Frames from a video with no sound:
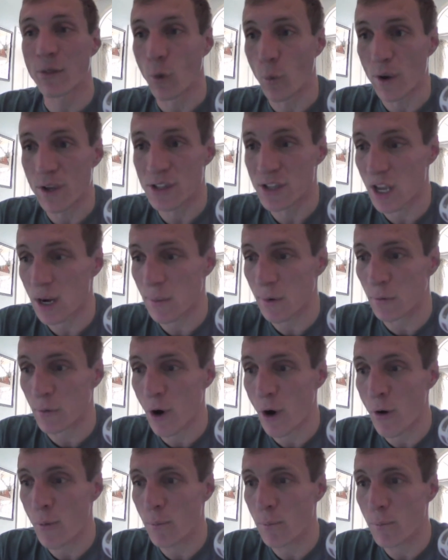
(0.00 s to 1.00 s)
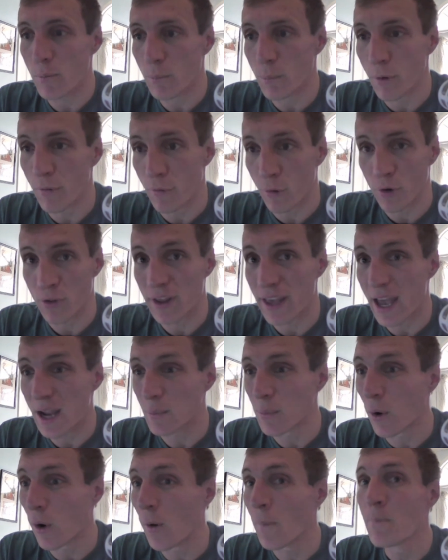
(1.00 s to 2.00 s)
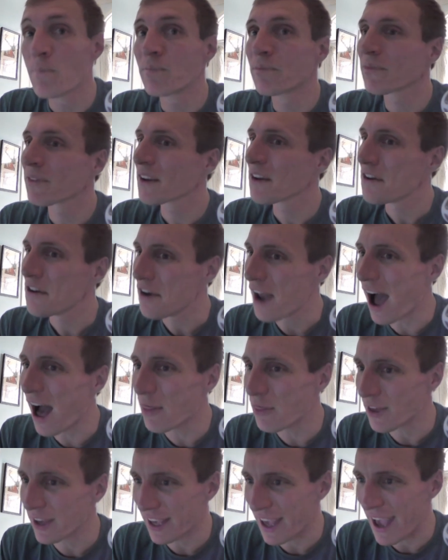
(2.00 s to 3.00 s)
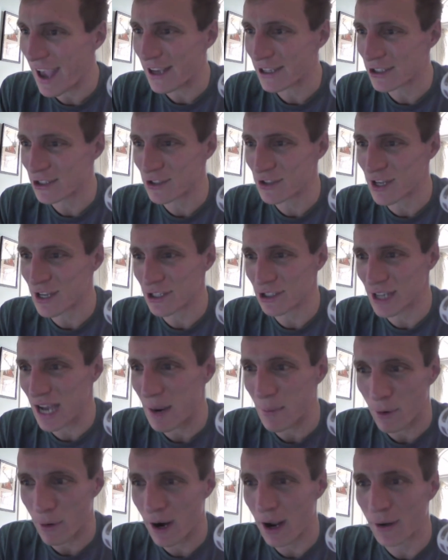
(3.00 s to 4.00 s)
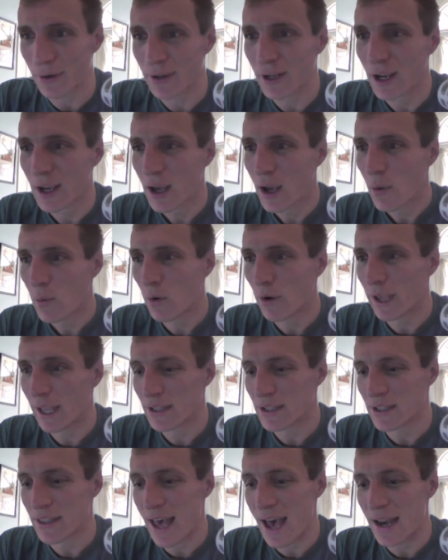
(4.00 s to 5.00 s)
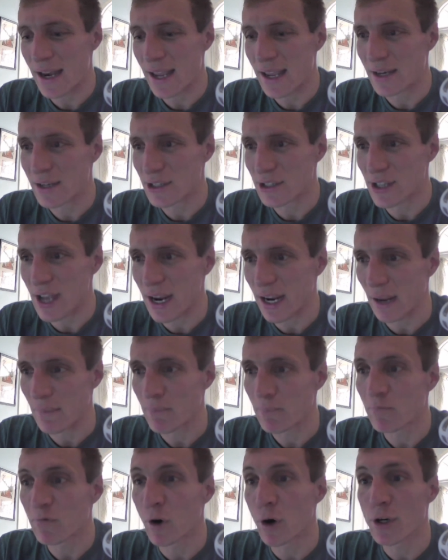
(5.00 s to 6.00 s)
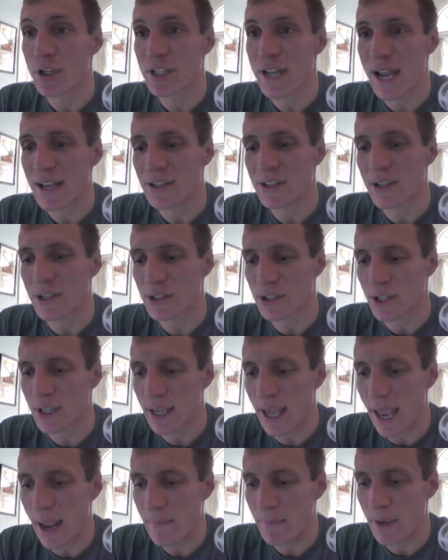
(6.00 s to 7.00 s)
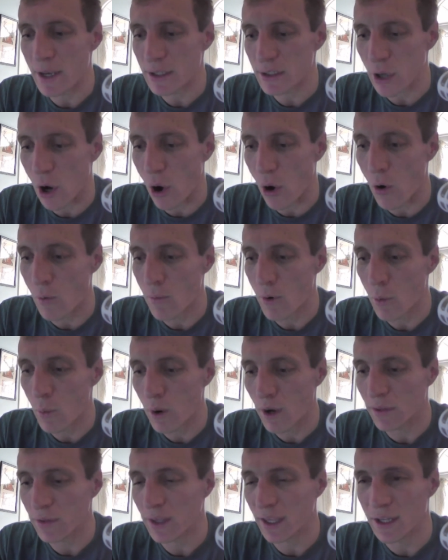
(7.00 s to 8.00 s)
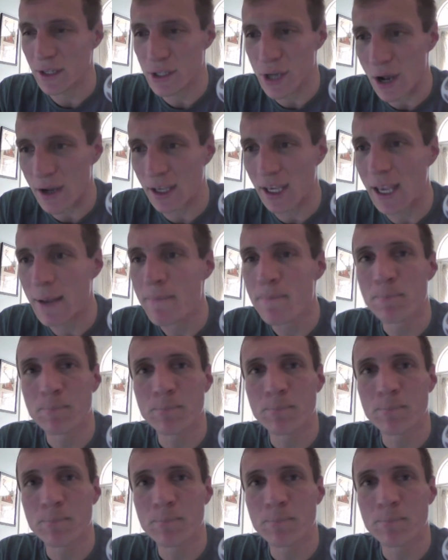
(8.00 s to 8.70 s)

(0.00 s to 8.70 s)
Louisiana Monroe before the Egg Bowl. Not the case this time around. We'll get to that in a second. First SEC game is home with Kentucky.